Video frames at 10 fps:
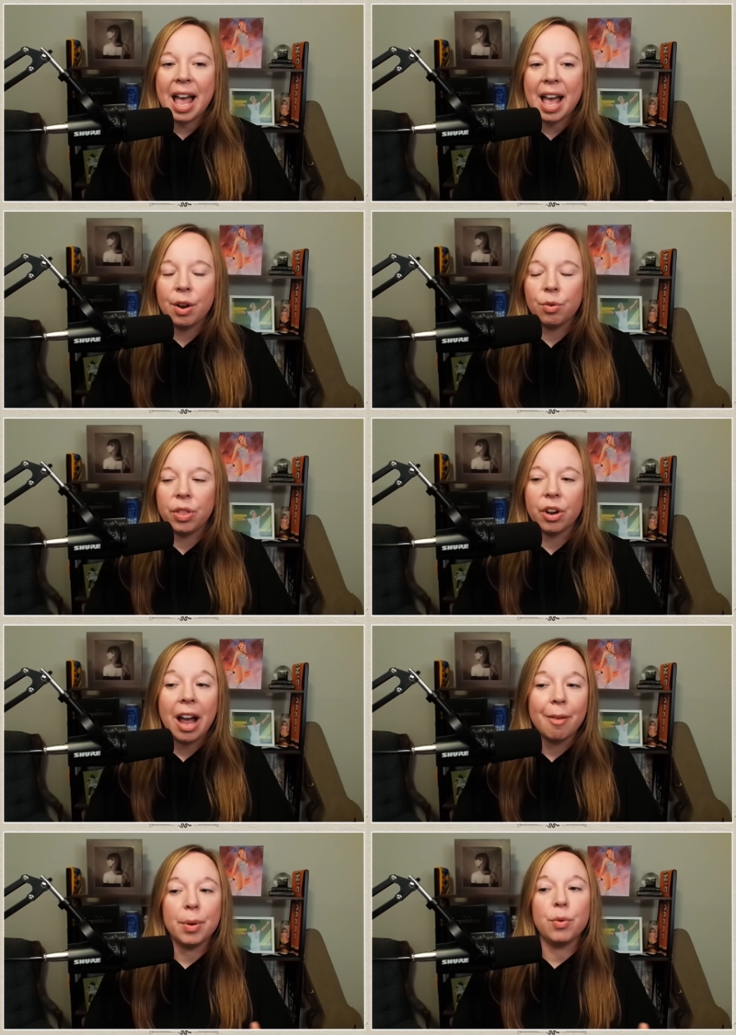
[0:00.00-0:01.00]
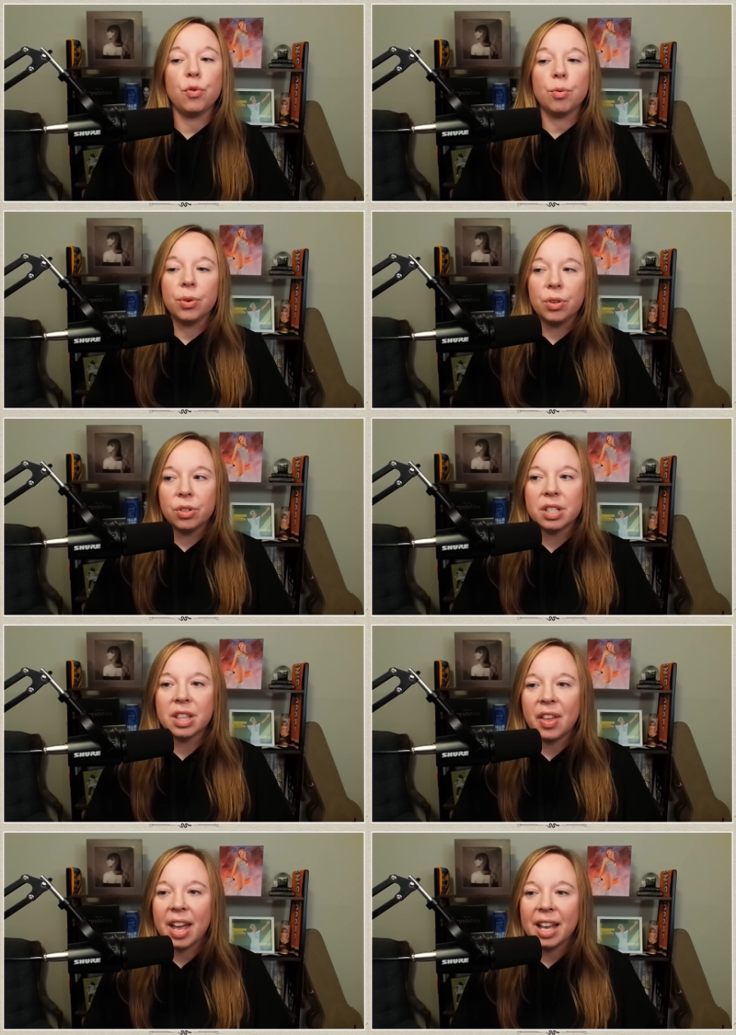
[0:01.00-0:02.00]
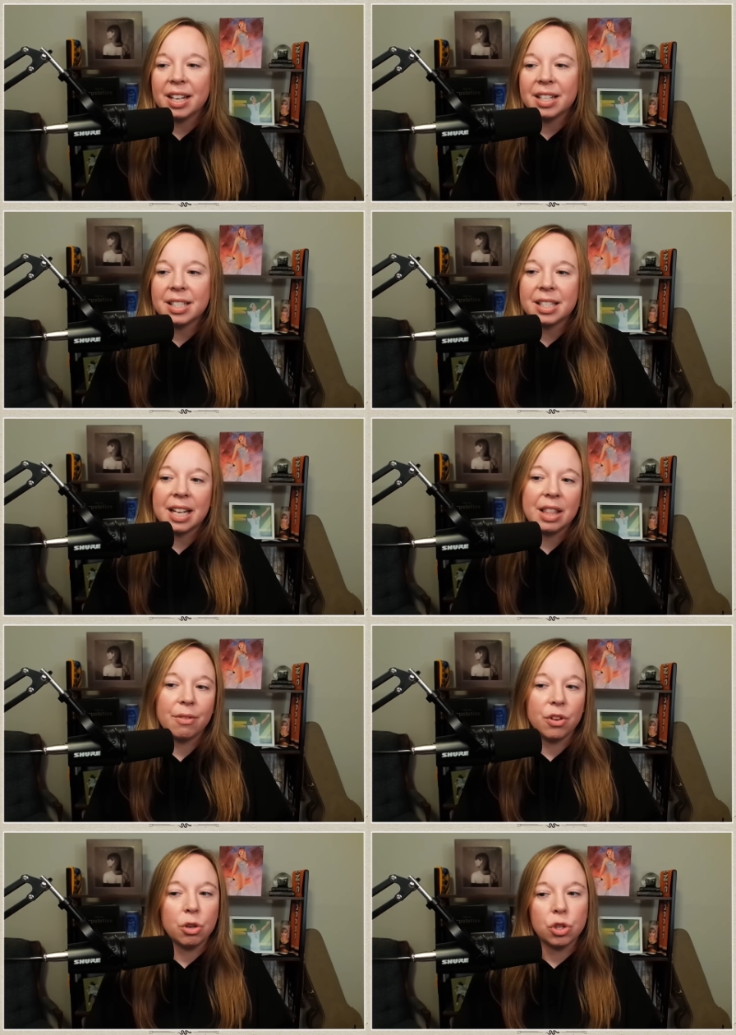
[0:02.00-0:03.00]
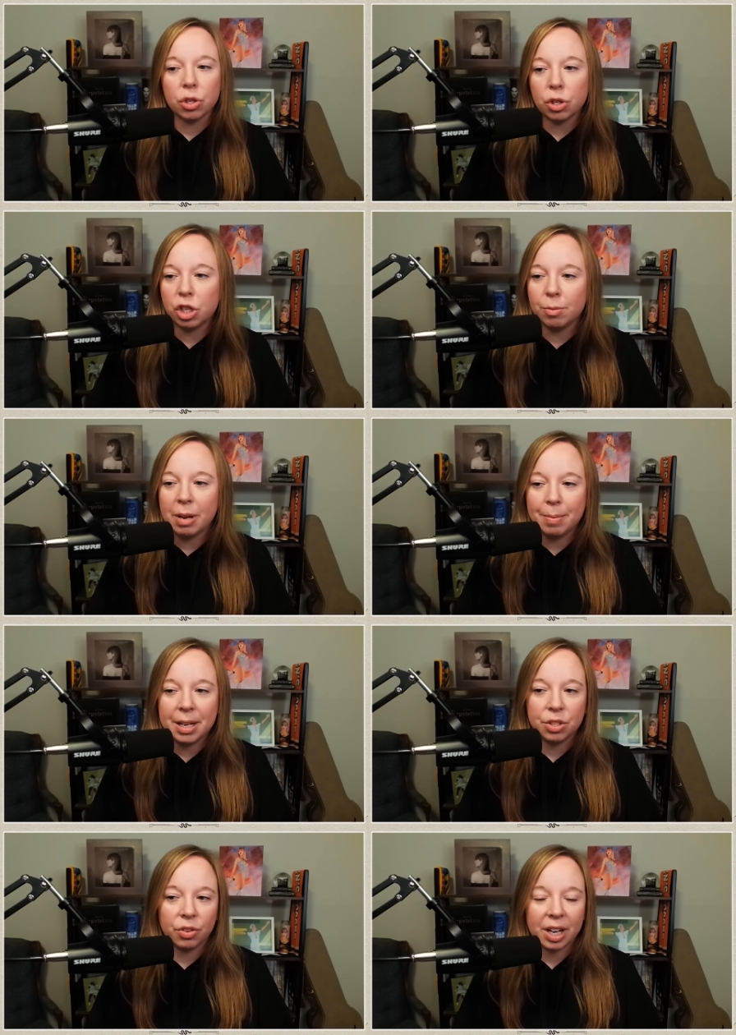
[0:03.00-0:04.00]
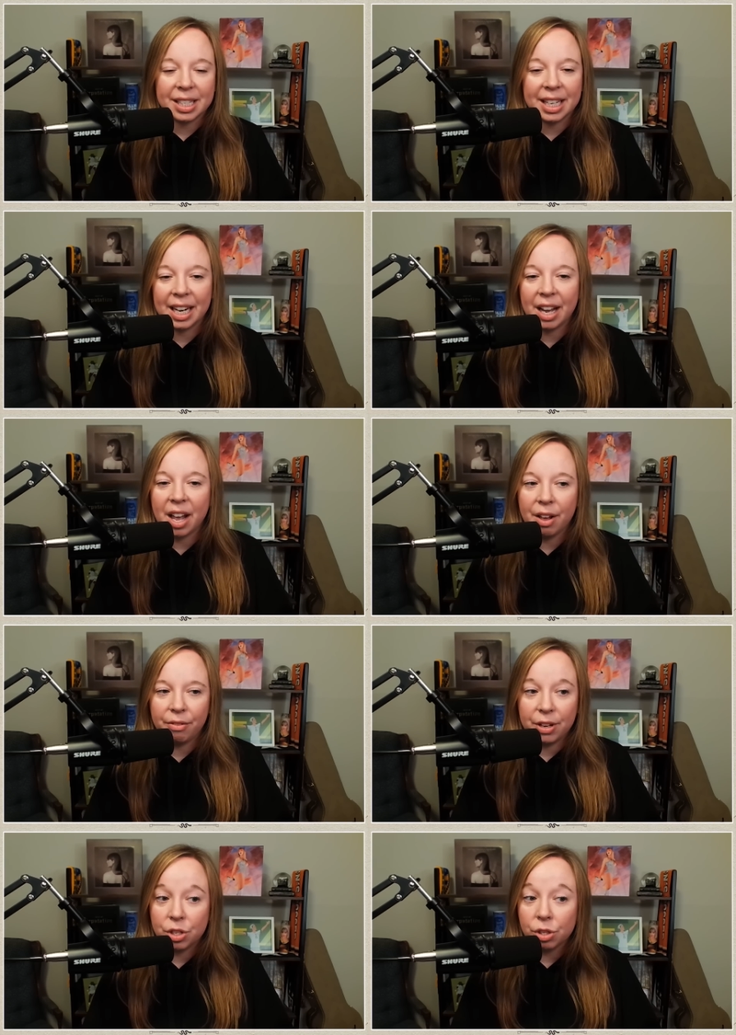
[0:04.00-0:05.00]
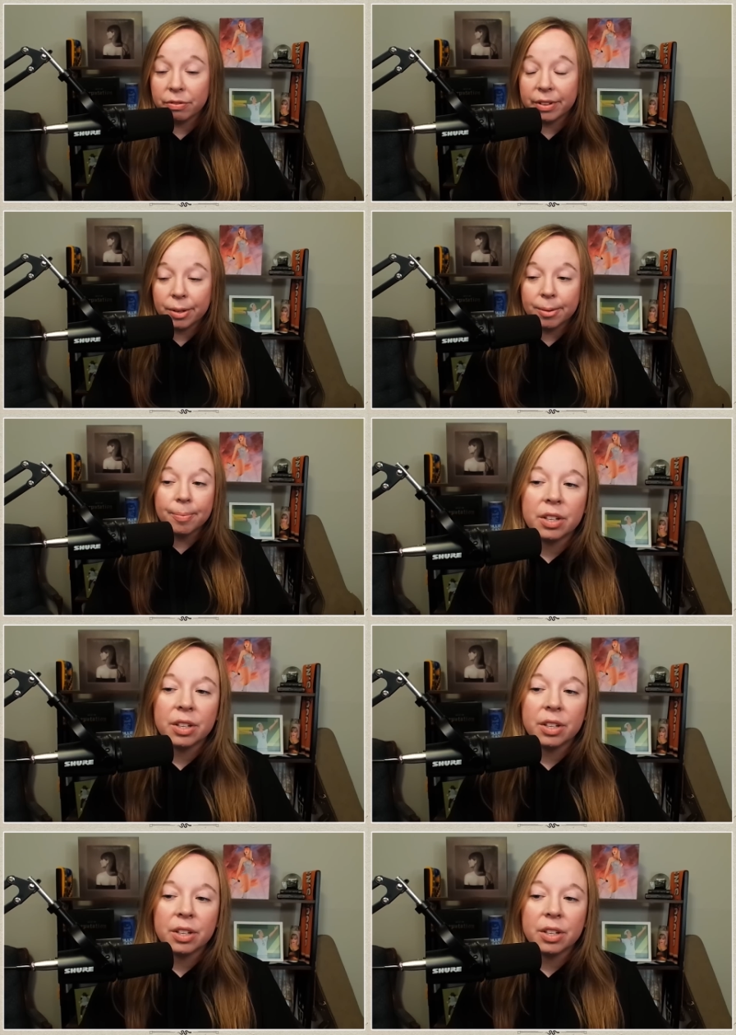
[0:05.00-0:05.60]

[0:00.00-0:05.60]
And there have been rumors that in the future she may be directing a feature film.